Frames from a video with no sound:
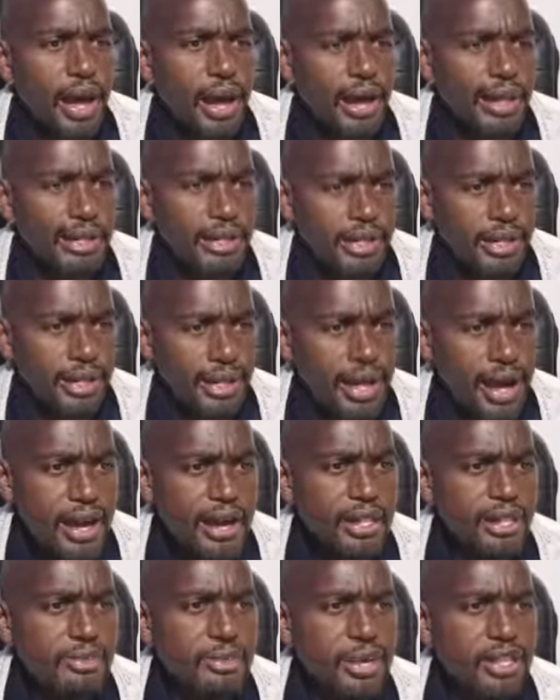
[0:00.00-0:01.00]
I
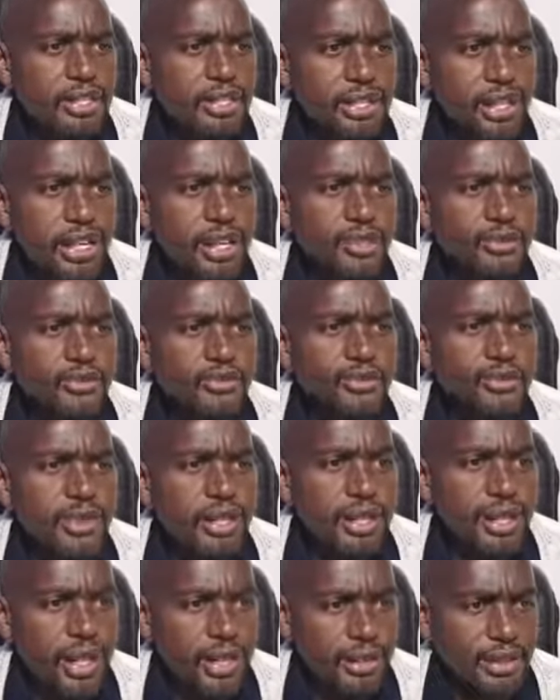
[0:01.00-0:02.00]
denied myself
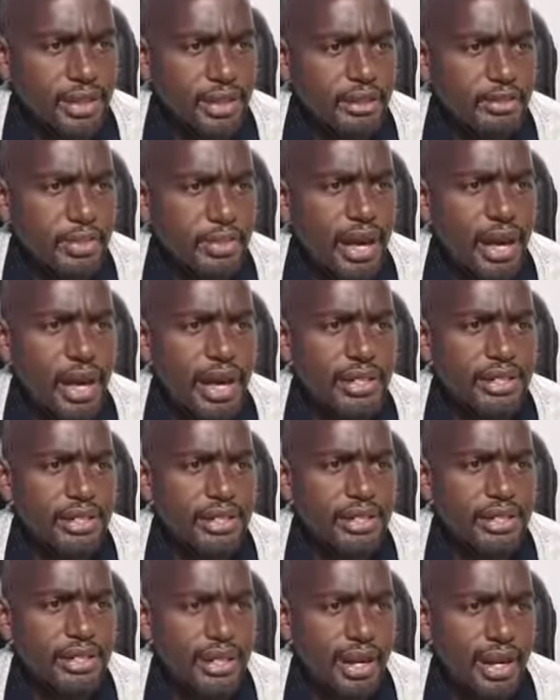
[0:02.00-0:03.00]
nothing my
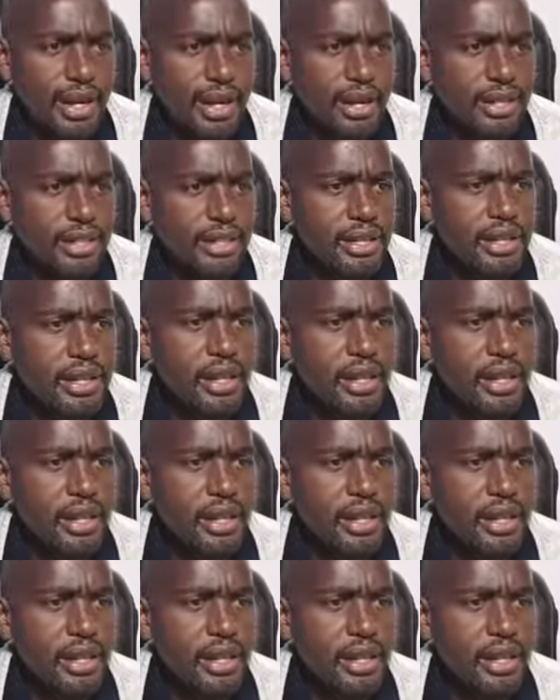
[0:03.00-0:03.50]
eyes desired.